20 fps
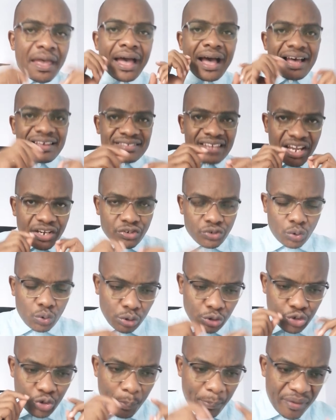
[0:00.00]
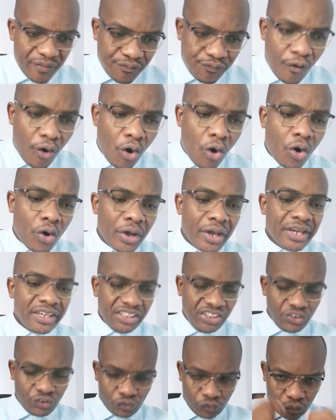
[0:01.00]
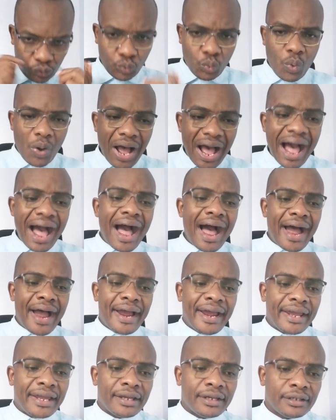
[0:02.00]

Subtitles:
as I told you before, is too high.